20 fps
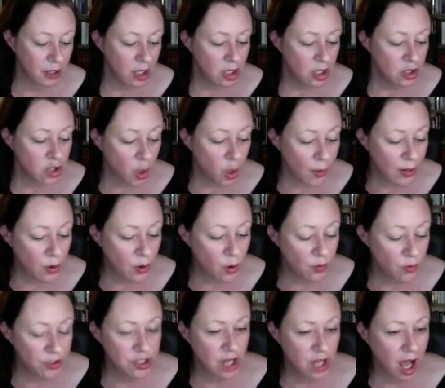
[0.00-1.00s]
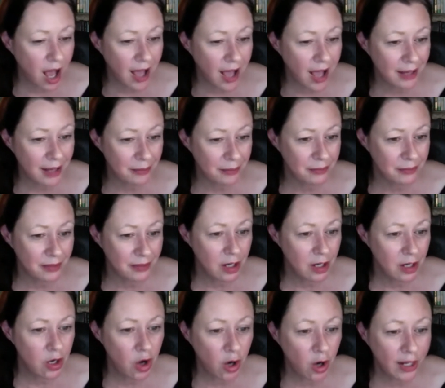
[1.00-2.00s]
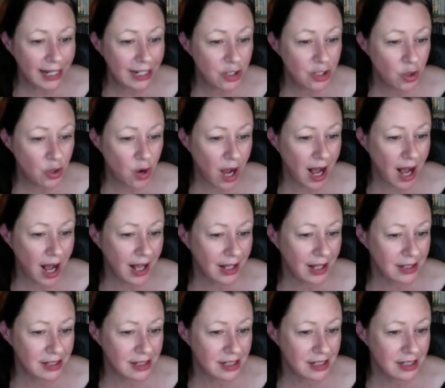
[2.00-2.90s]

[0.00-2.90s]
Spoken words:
knowing all the time, longing in your heart